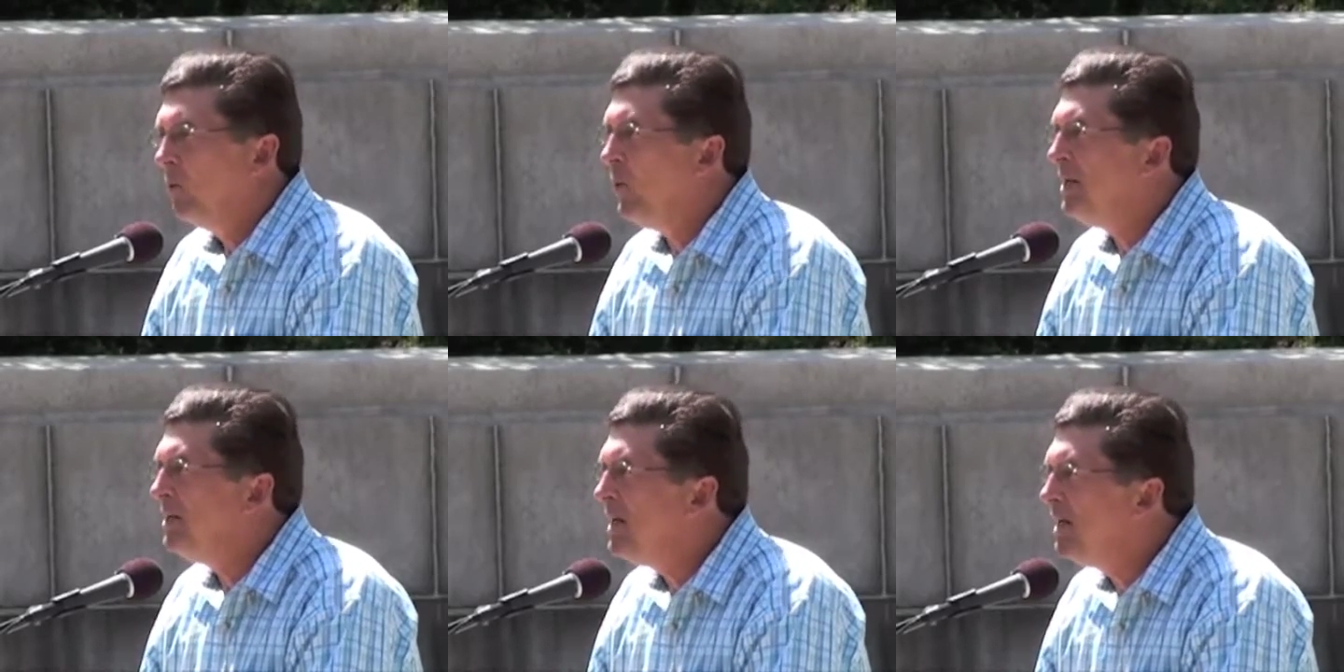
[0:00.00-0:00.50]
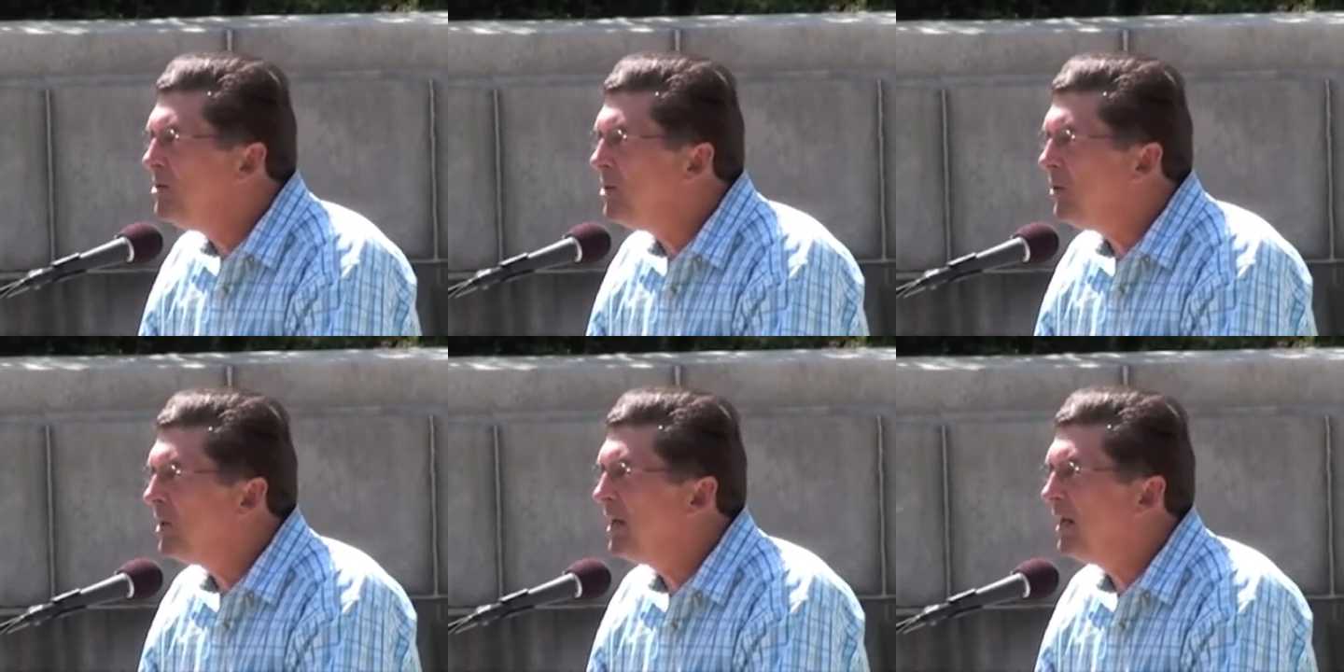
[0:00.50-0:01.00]
We need
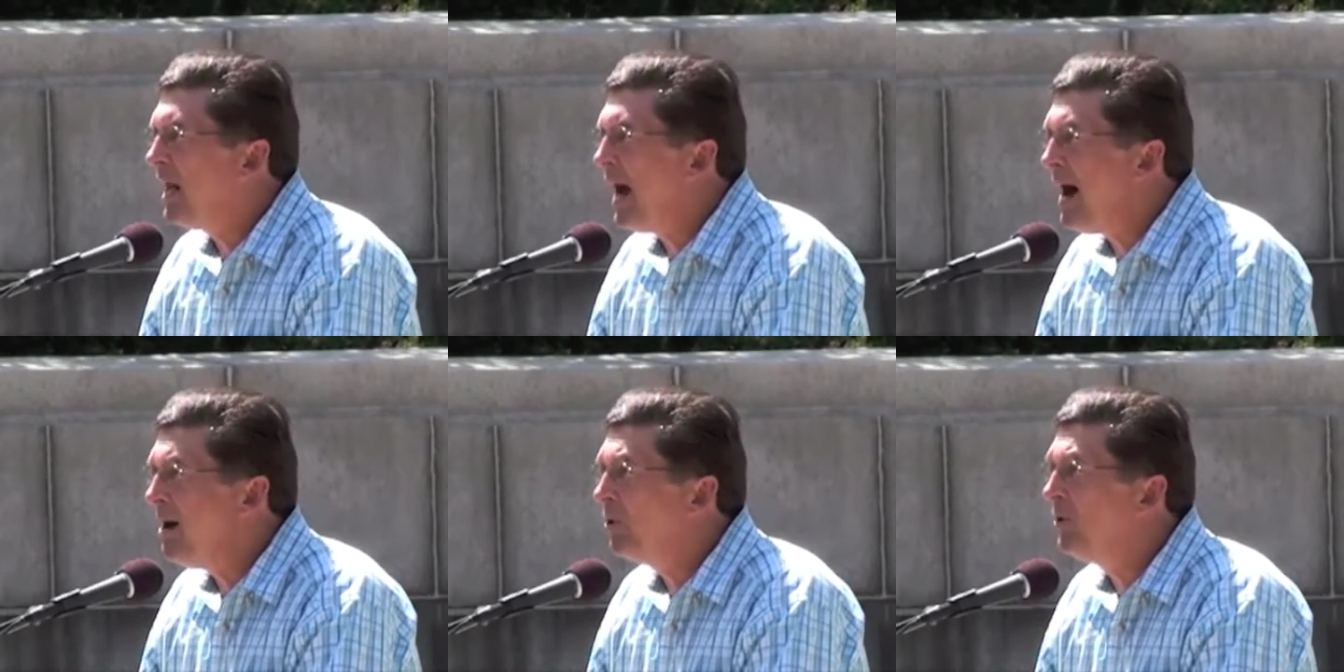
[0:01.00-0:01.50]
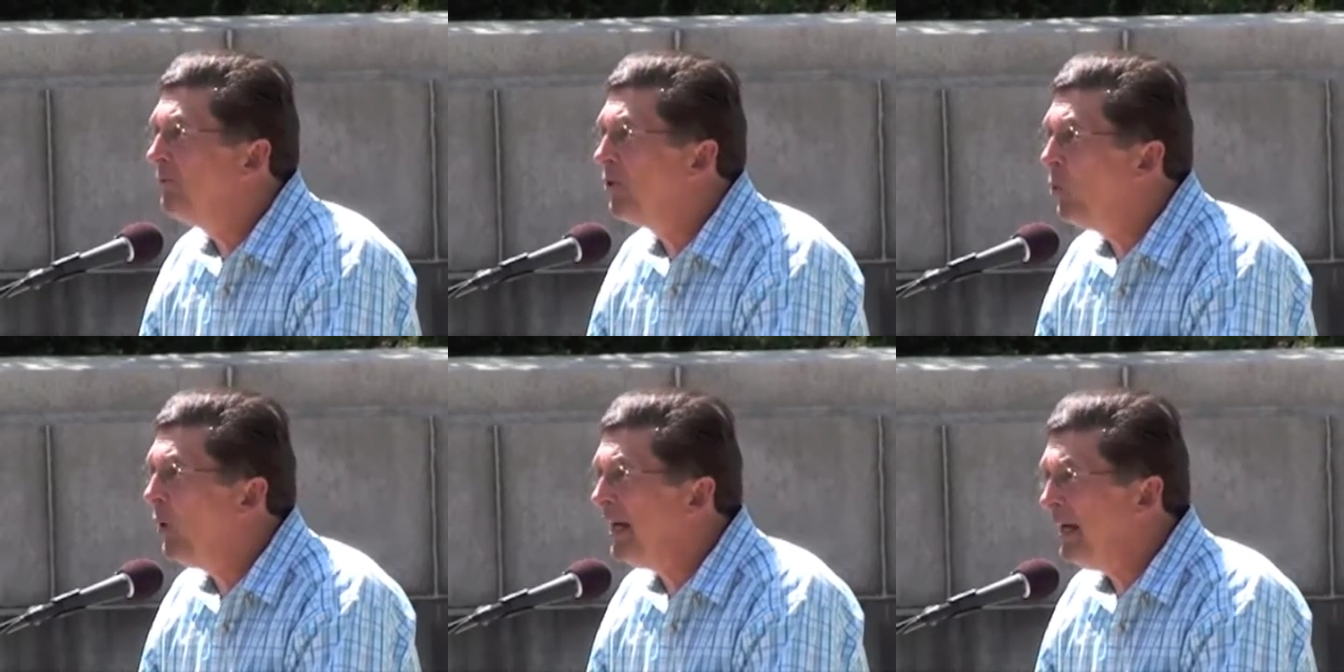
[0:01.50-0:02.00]
you to get out of
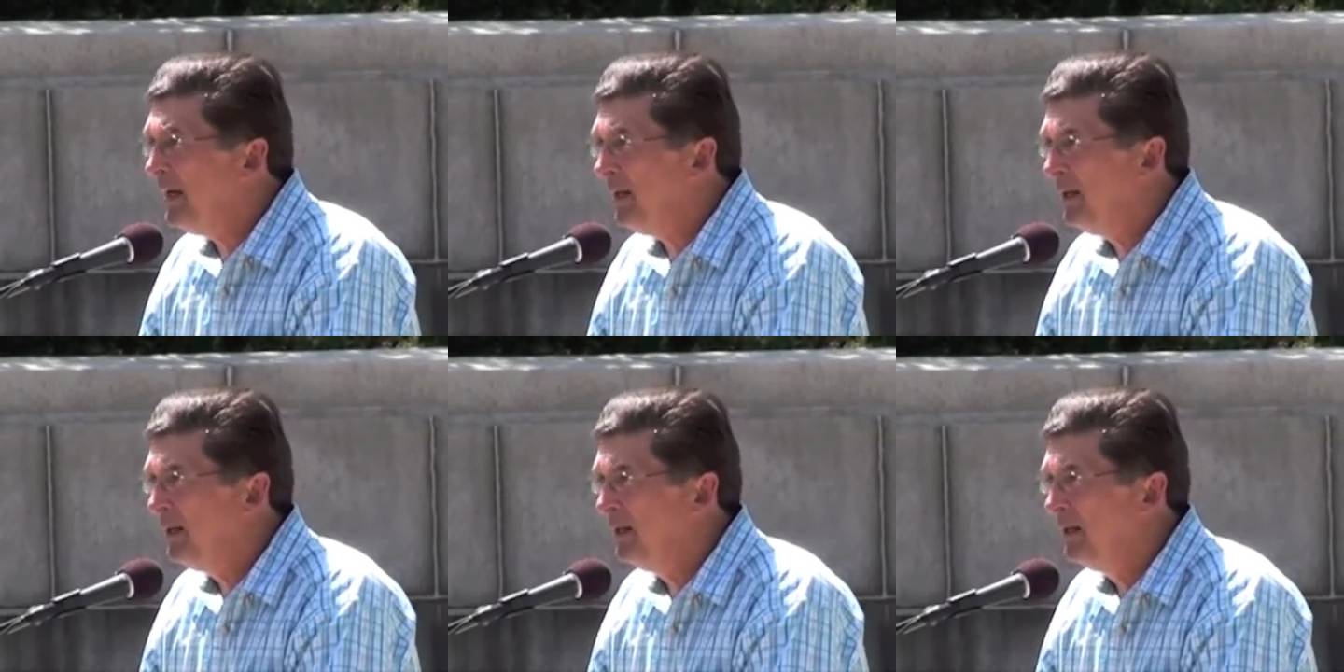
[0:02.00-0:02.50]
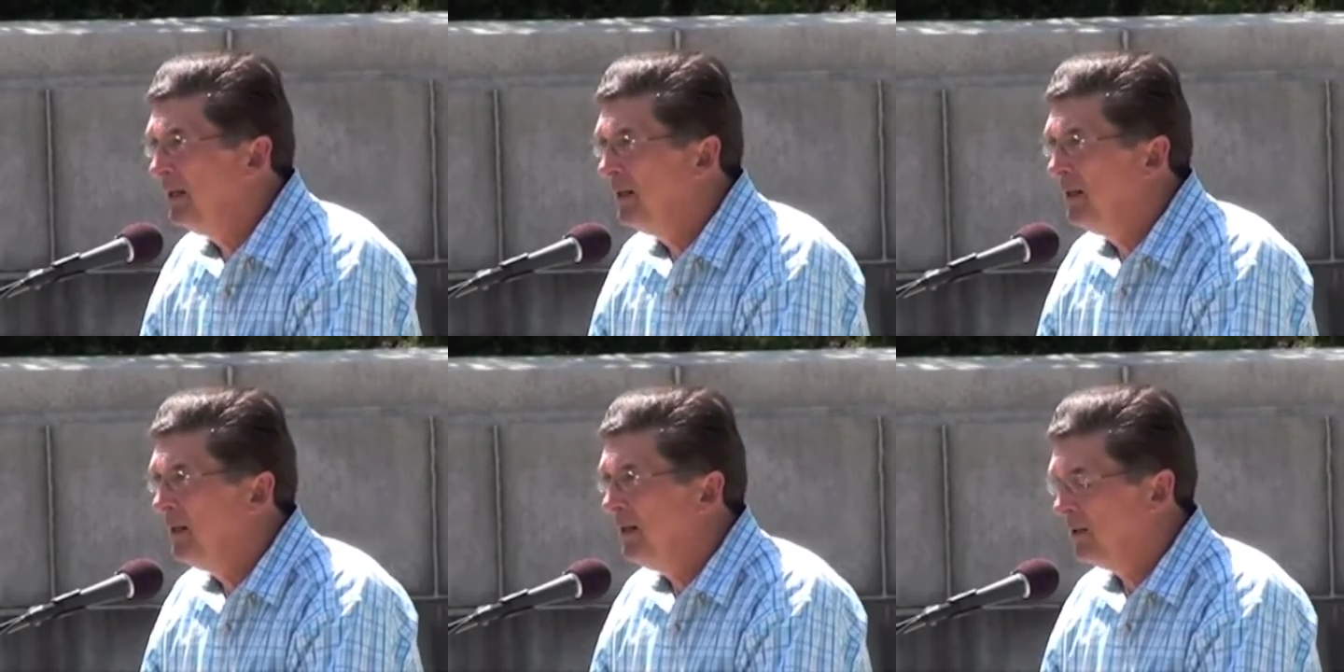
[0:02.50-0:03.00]
the way.
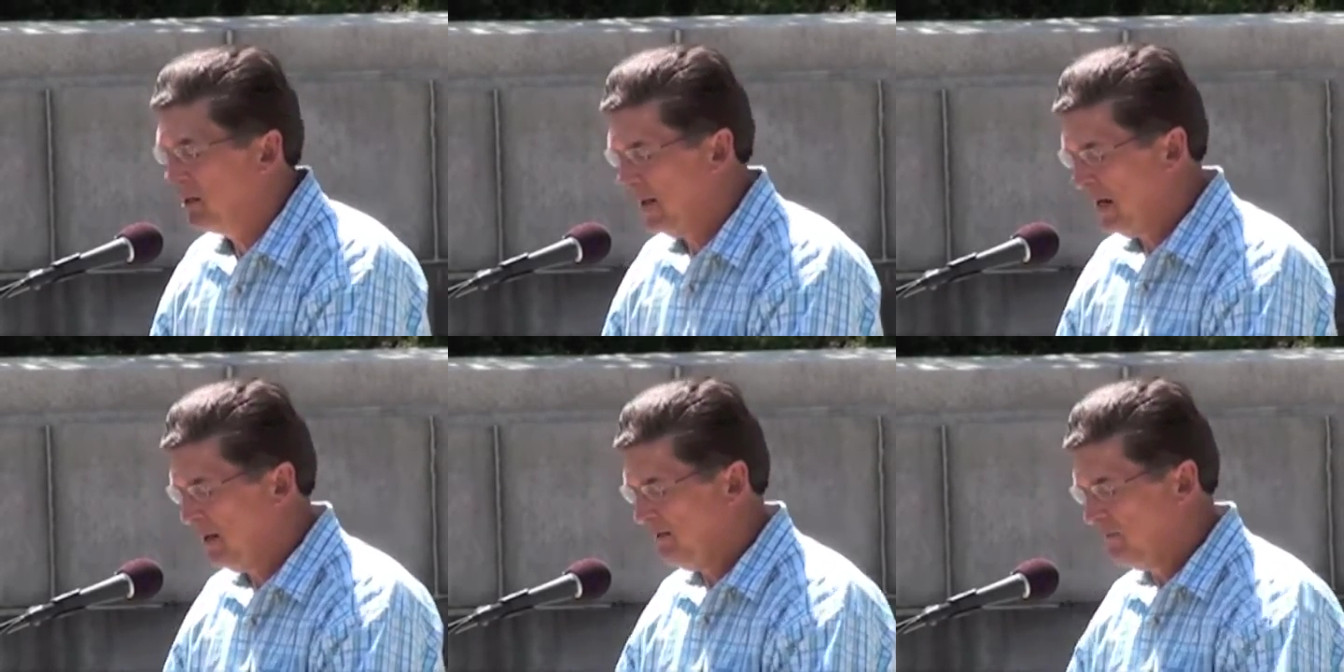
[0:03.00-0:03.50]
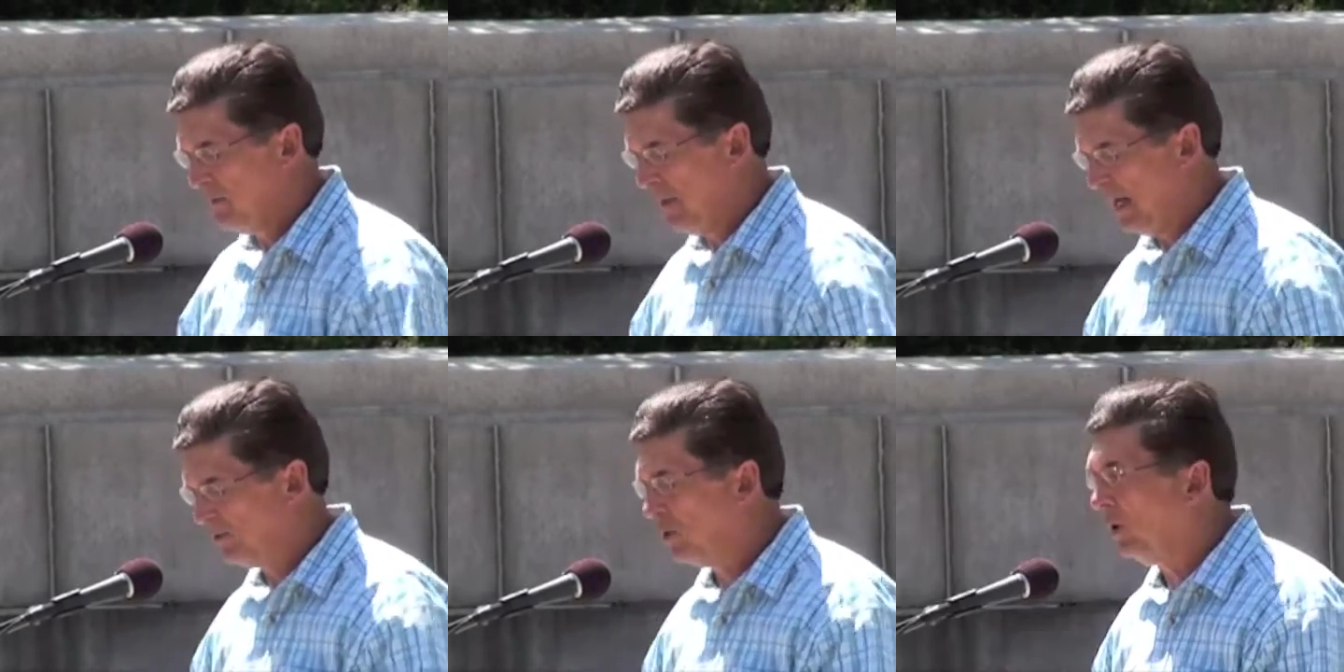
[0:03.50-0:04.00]
Okay?
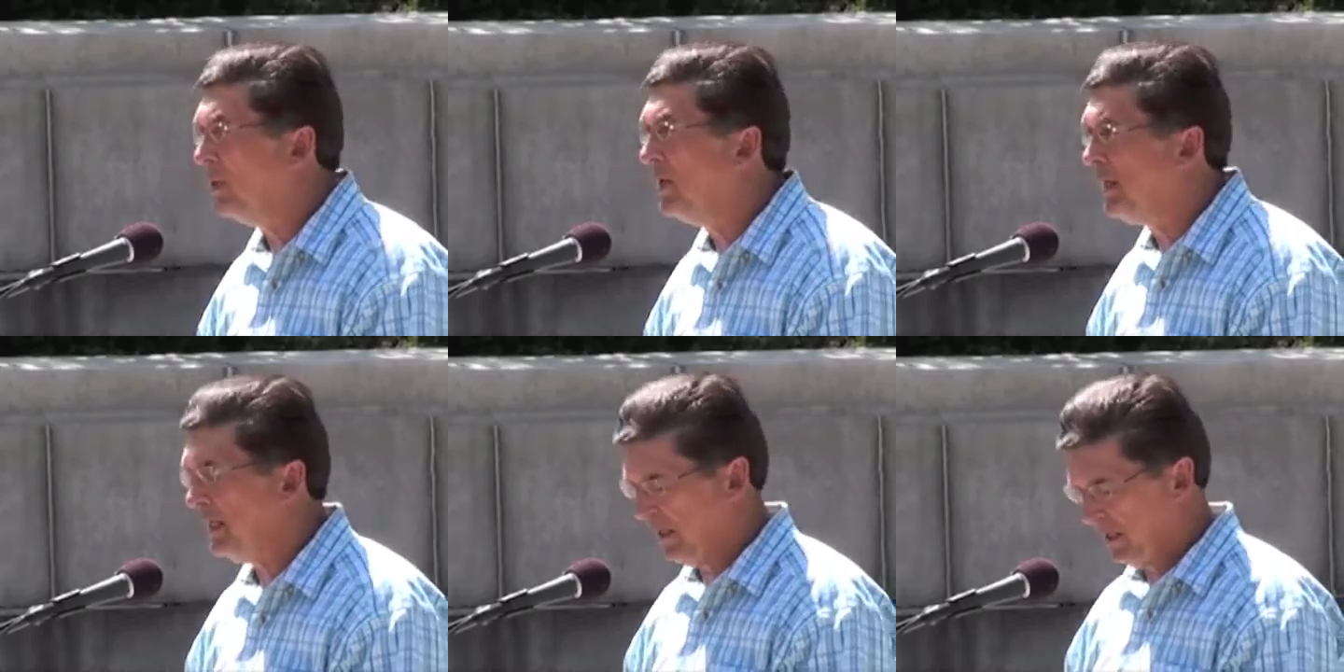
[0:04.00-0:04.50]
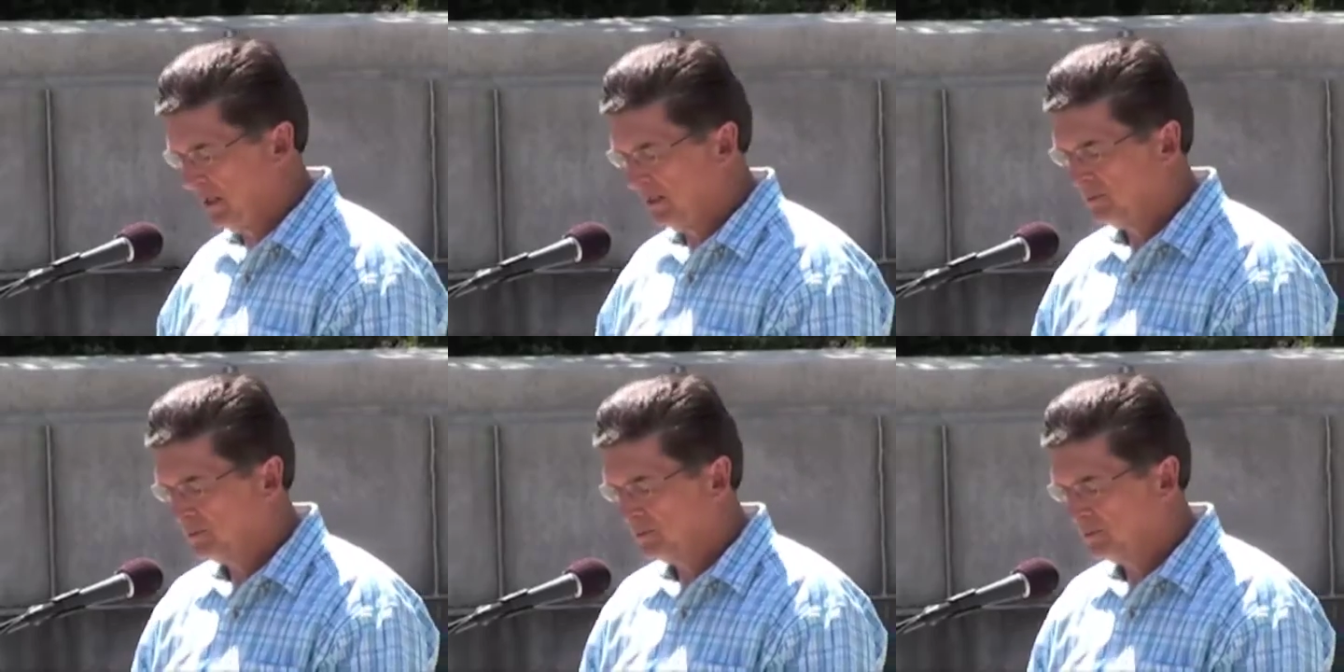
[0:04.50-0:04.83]
That's what we need.